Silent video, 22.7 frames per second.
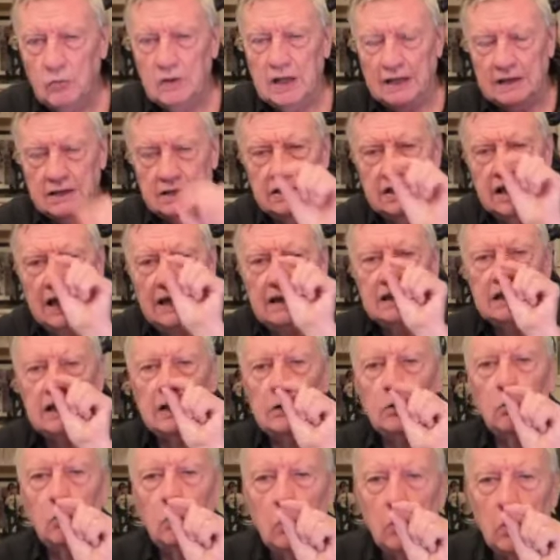That
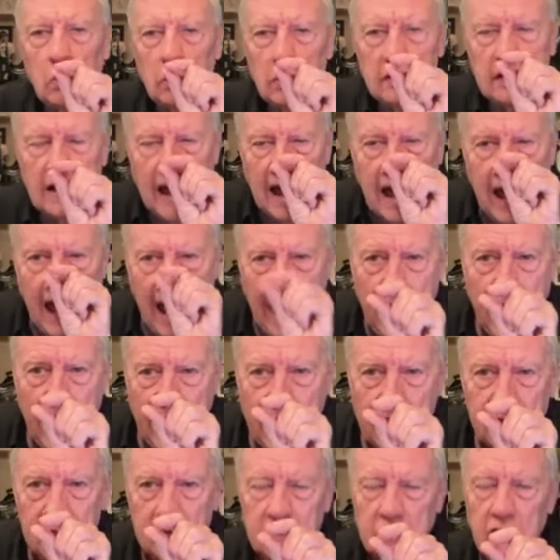little word
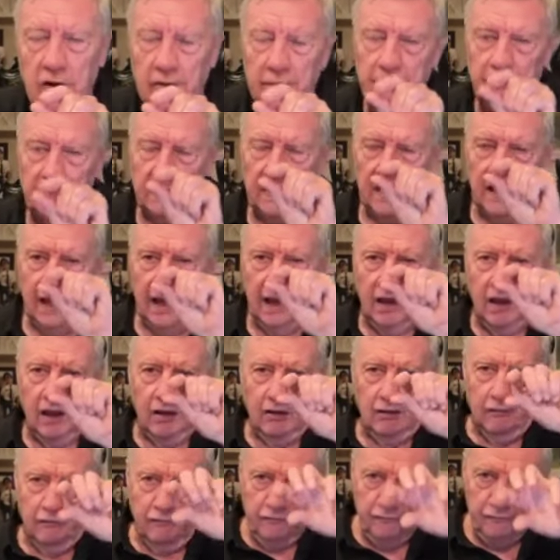"and"
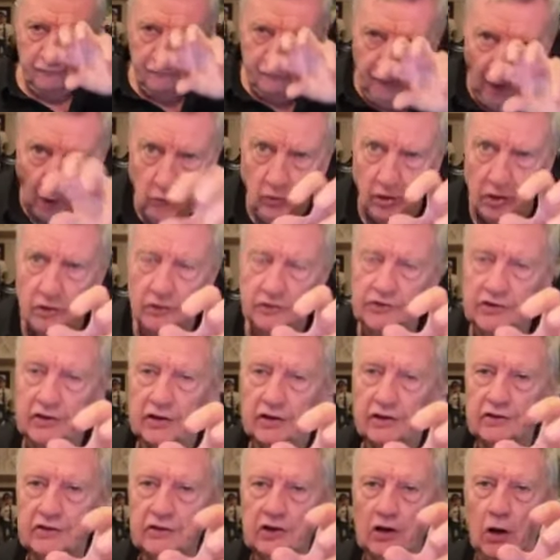
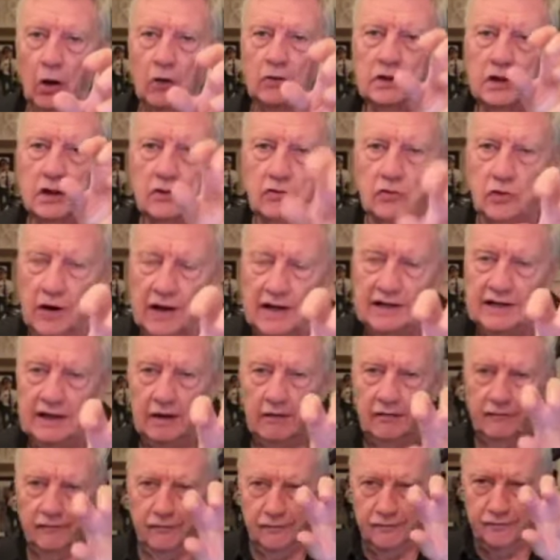focuses on the
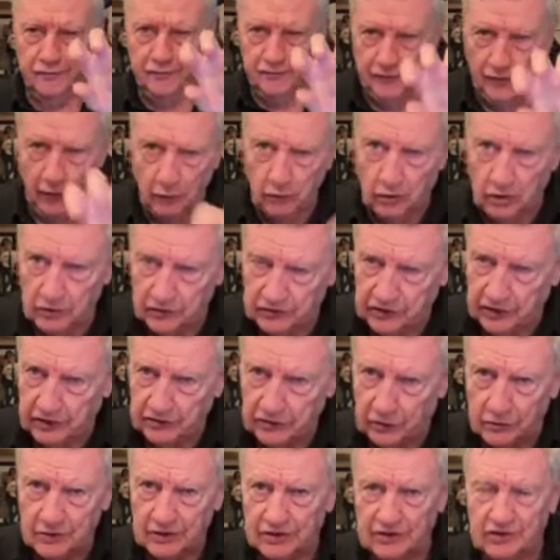traitor,
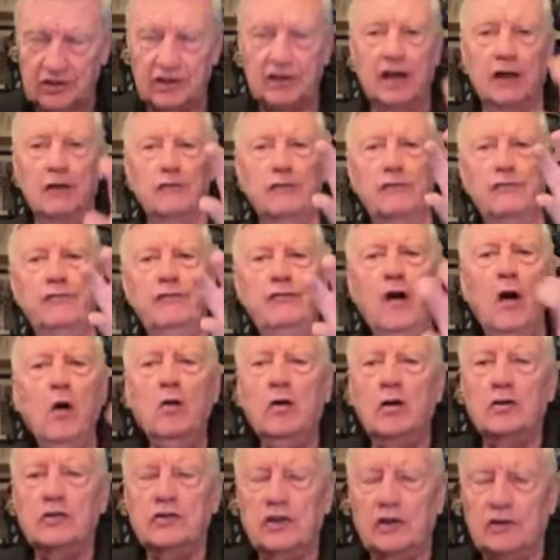focuses on the sinner,
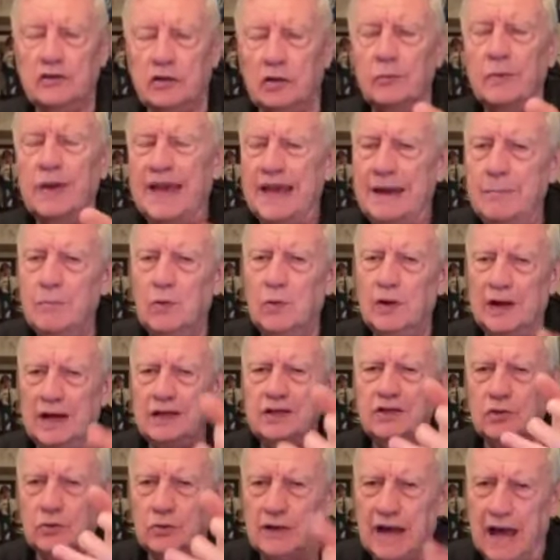focuses on him who
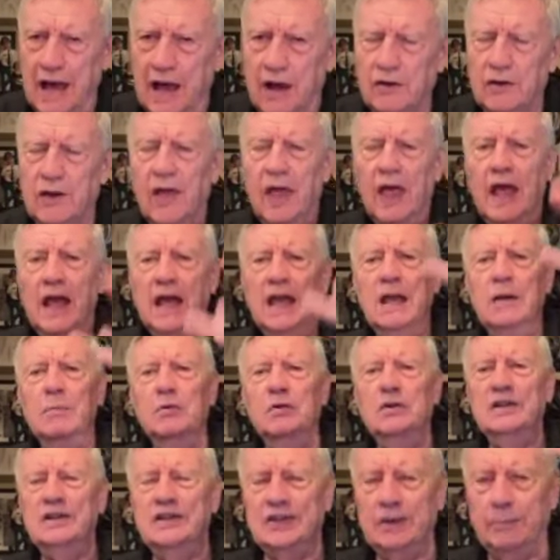let you down, him
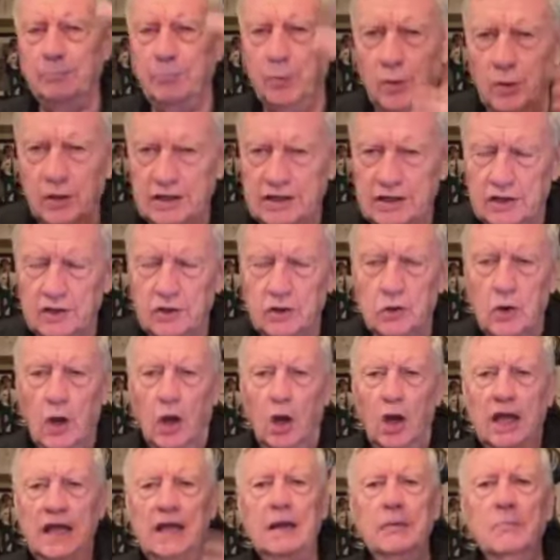who disappointed you,
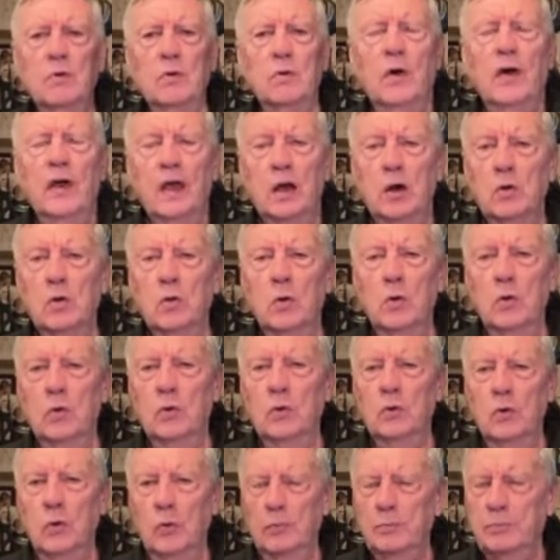him
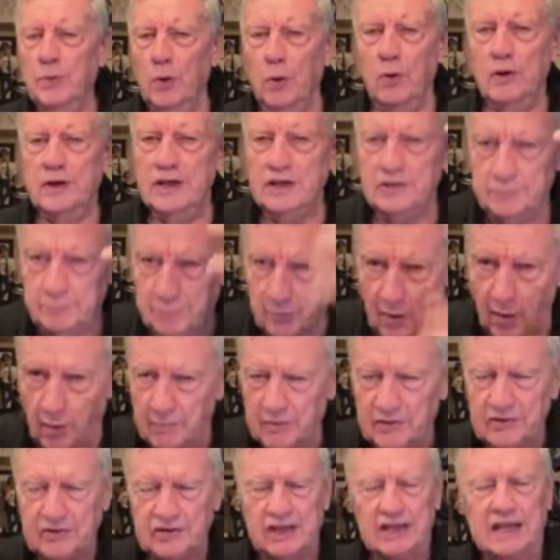who broke his
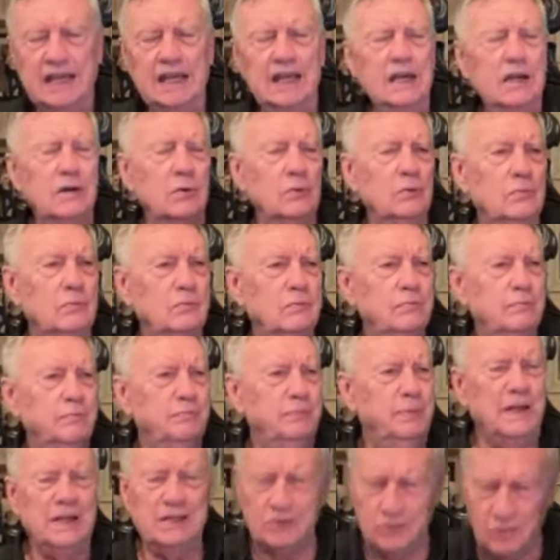promise, he who
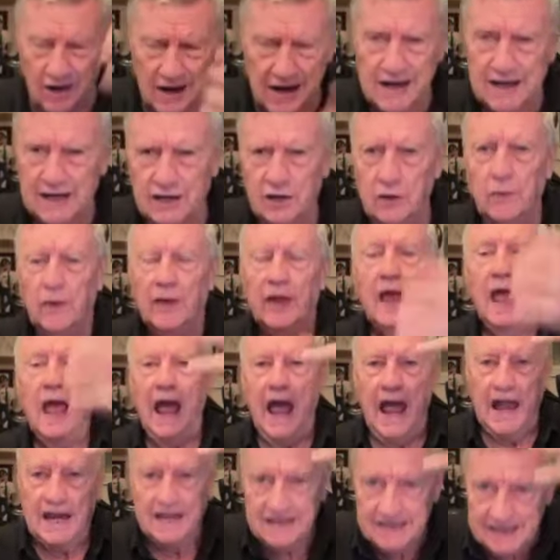betrayed you.
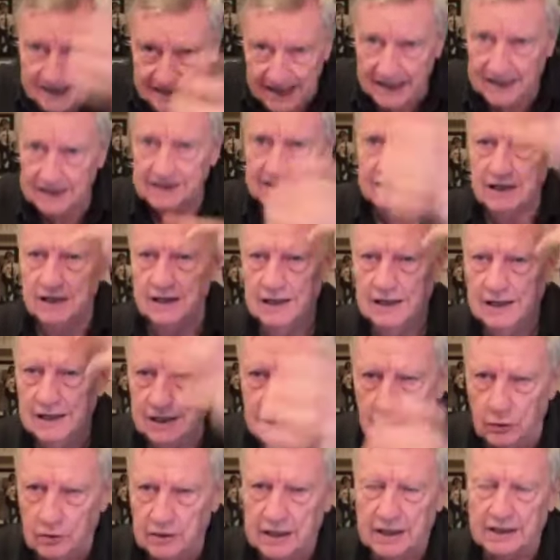And yet,
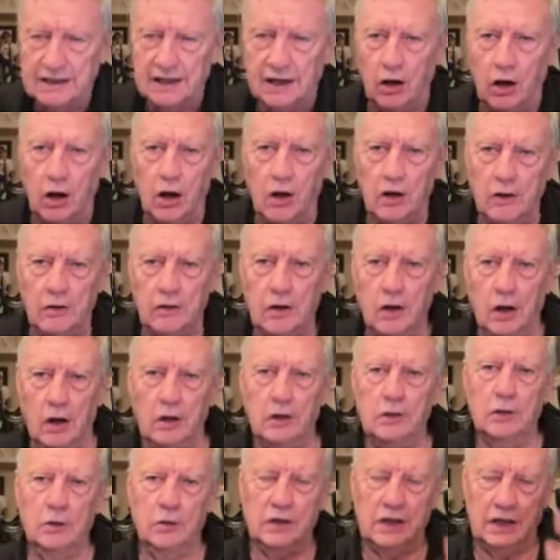look at the heart of
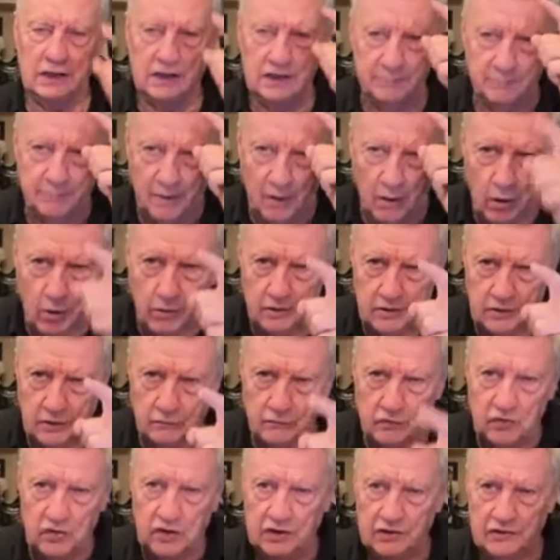God. Look at the priority
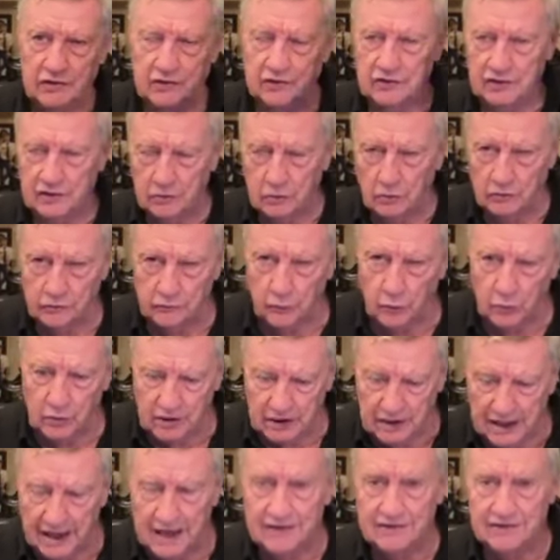of Jesus in those
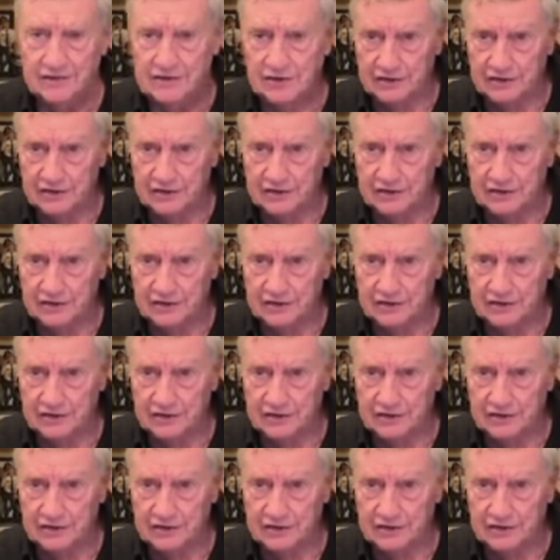40 days.